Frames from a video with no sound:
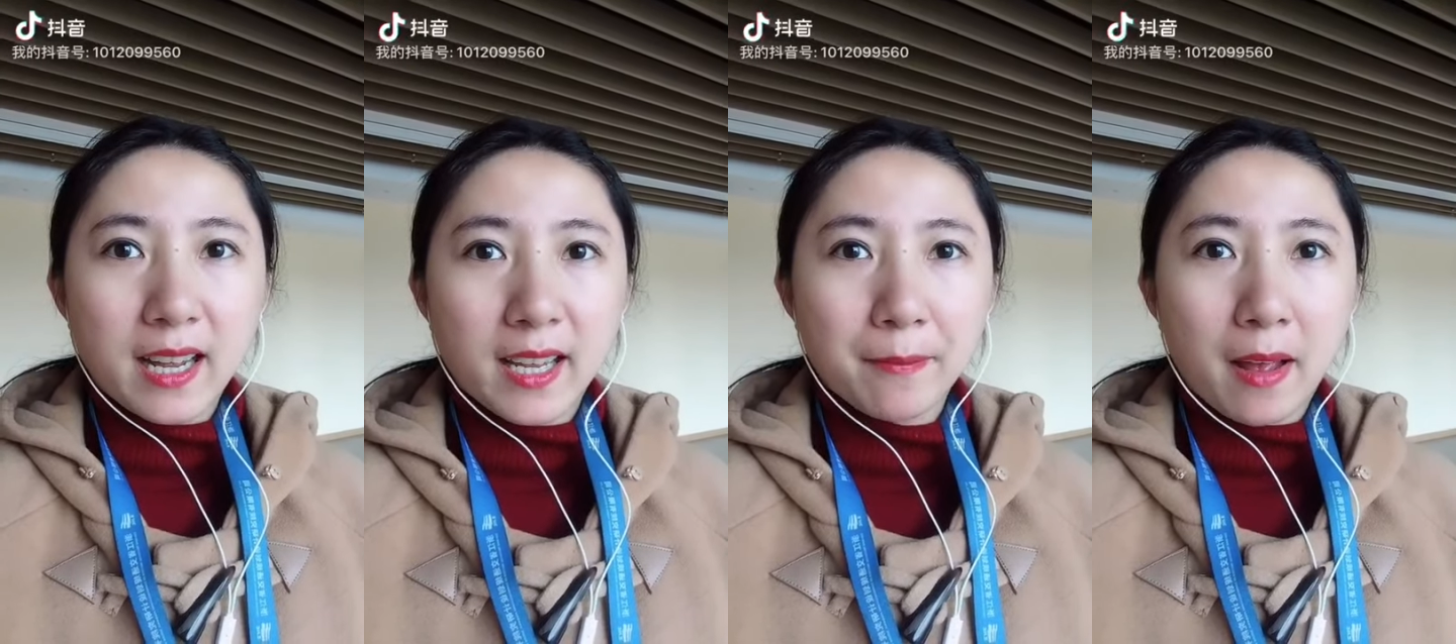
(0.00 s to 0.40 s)

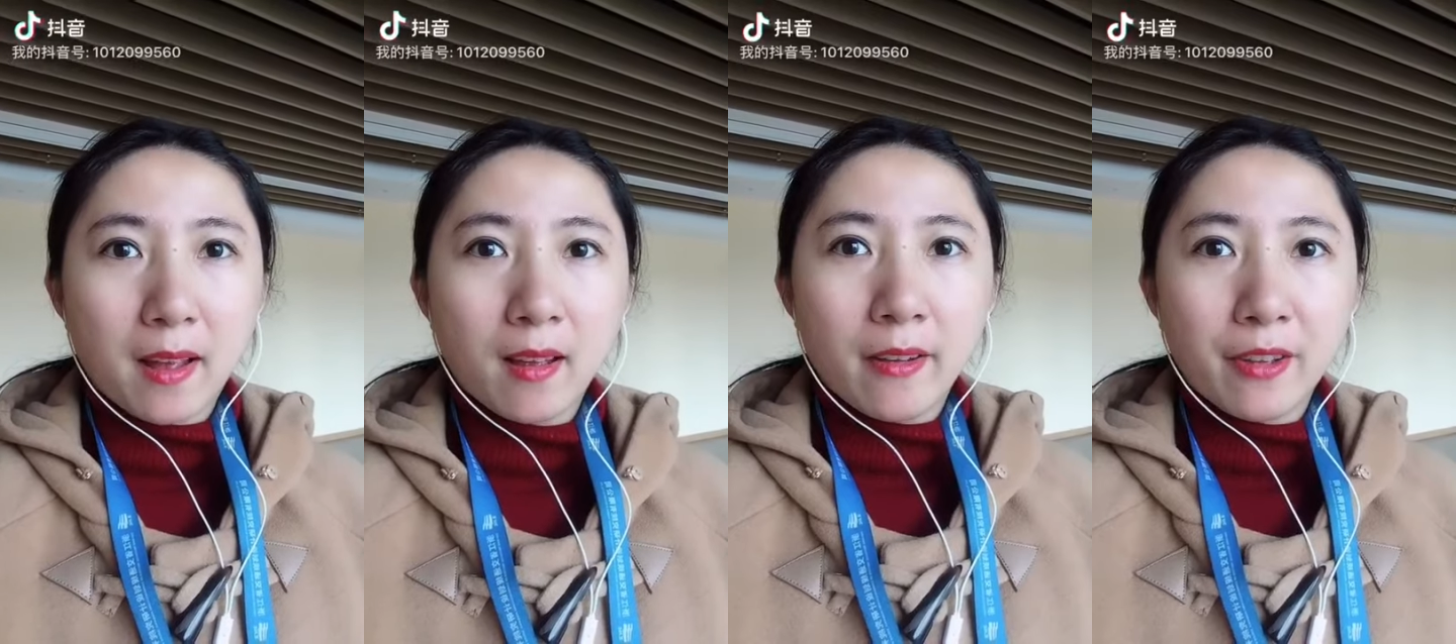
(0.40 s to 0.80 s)
In my
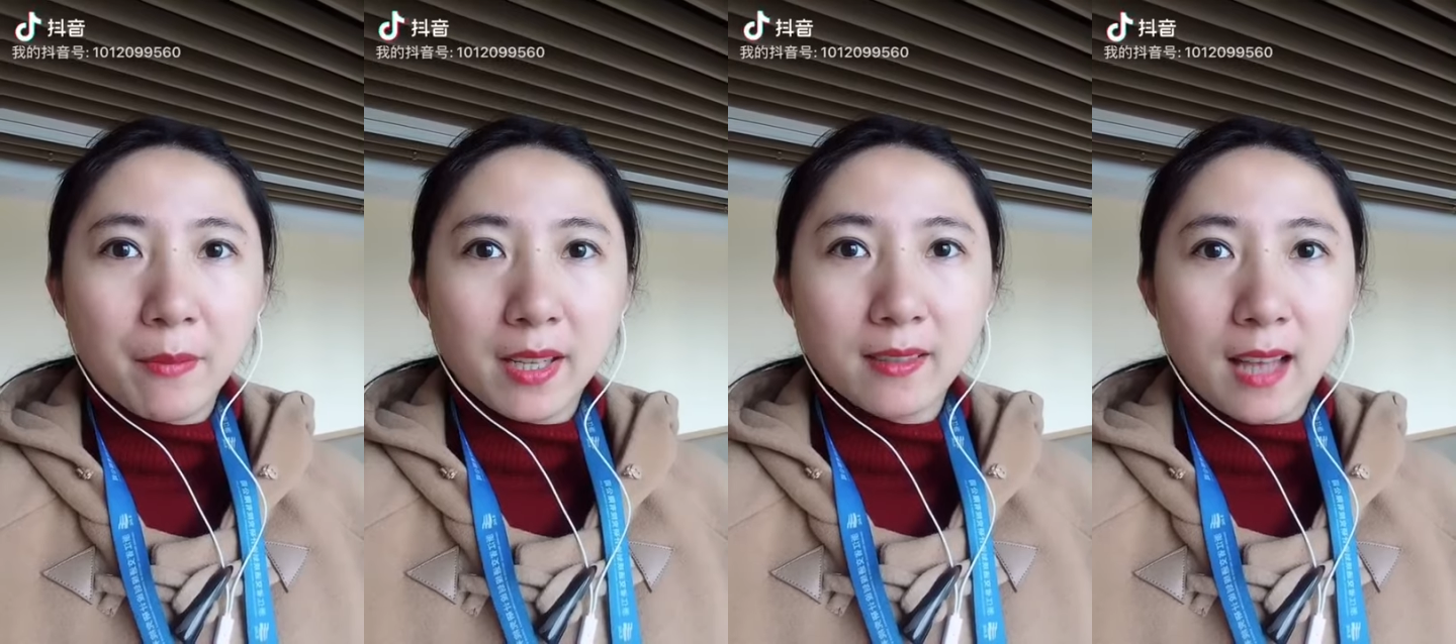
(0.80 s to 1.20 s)

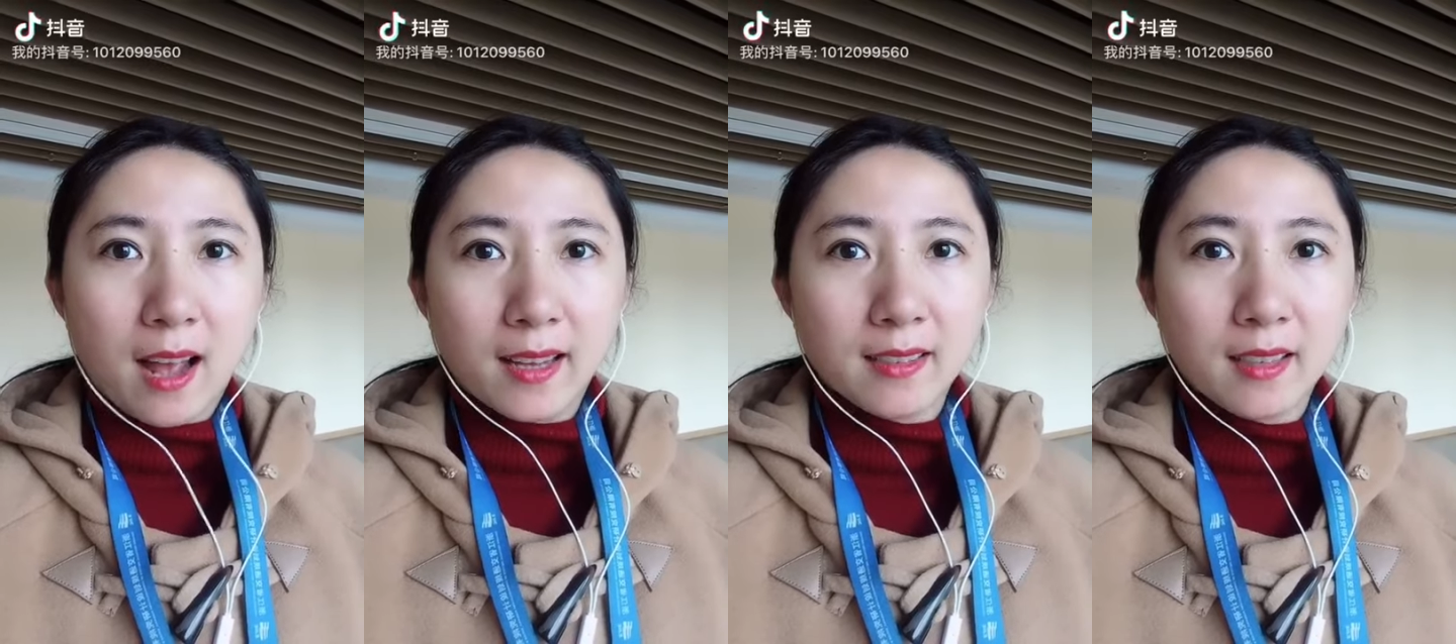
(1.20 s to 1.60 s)
family's
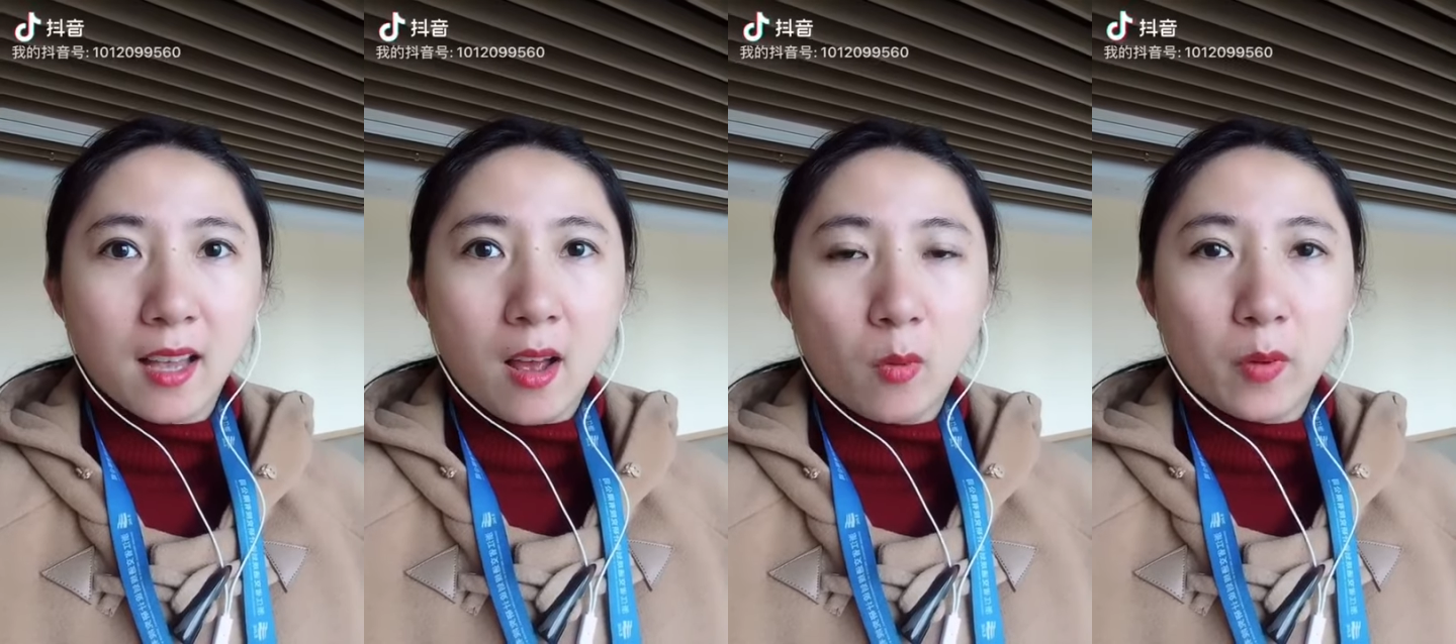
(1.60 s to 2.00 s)
eyes,
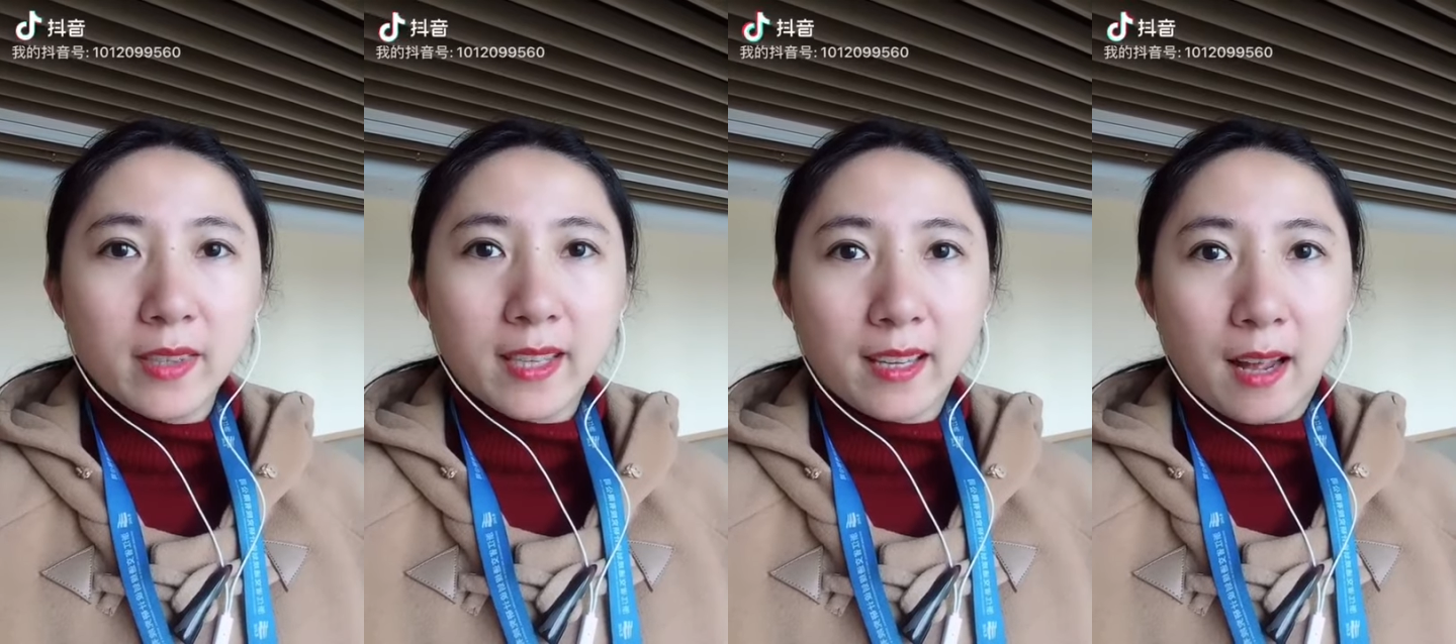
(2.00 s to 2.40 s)
we
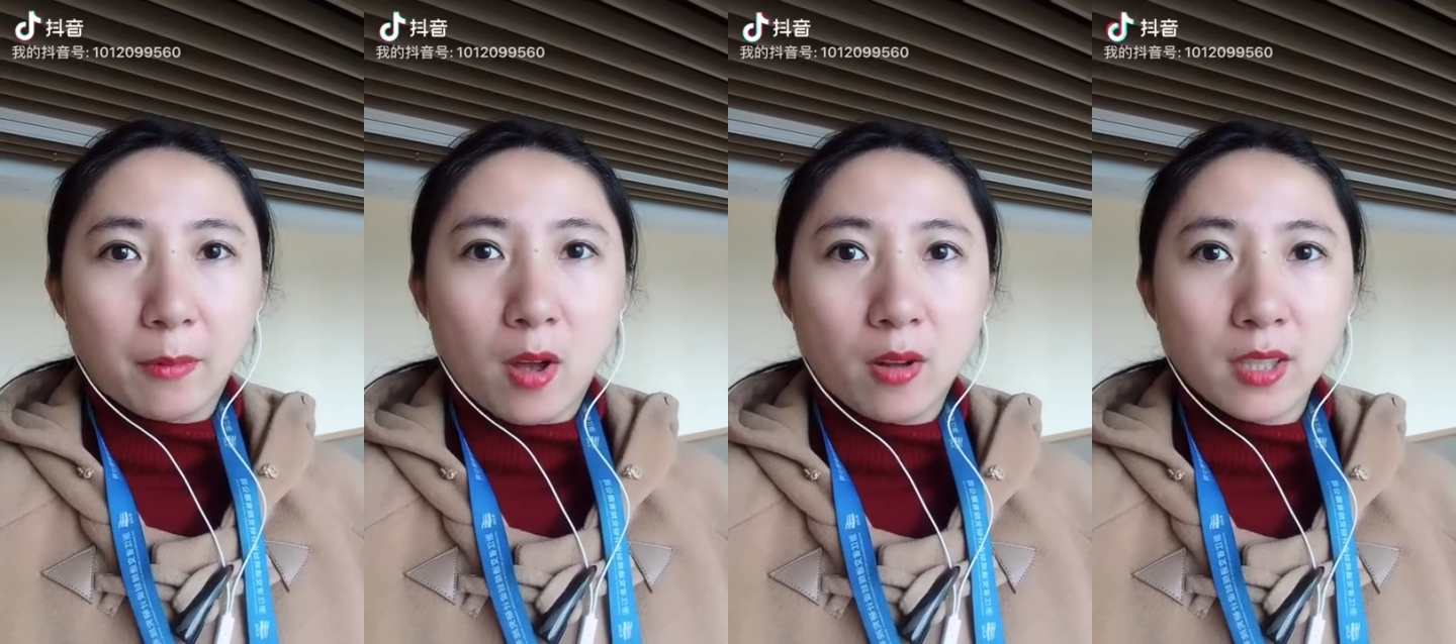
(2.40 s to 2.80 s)
think
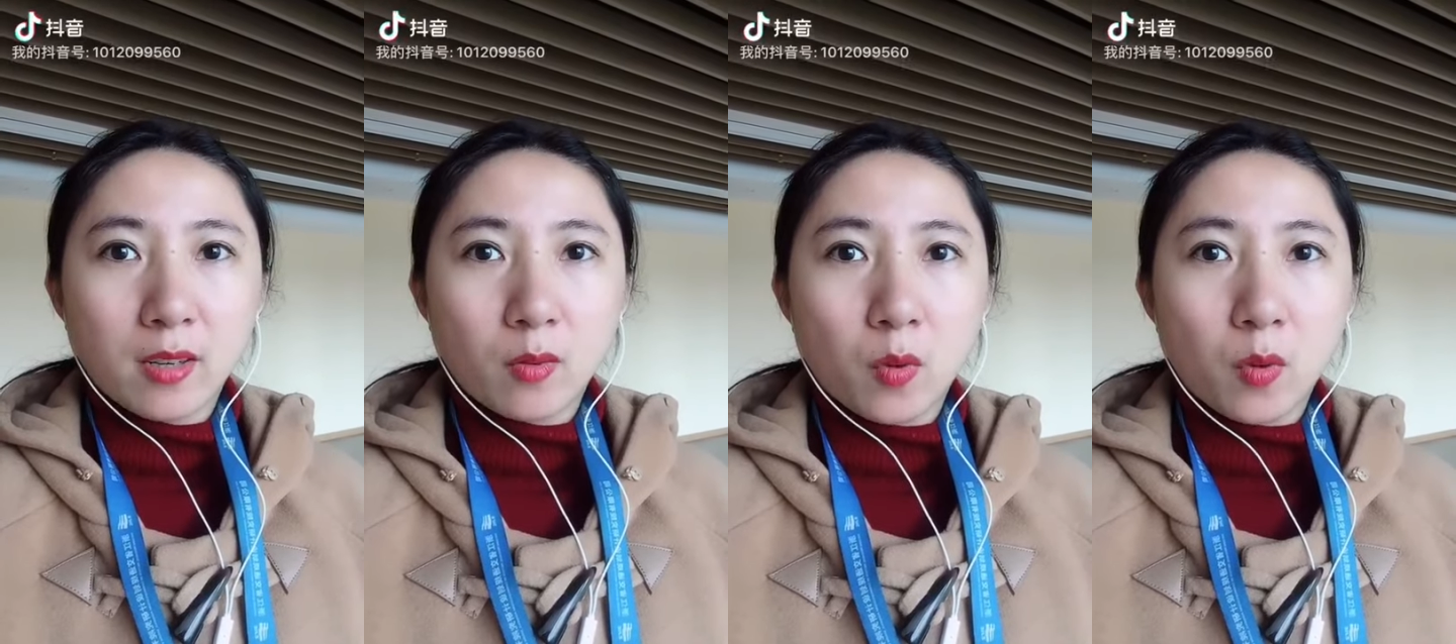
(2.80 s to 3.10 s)
a long-term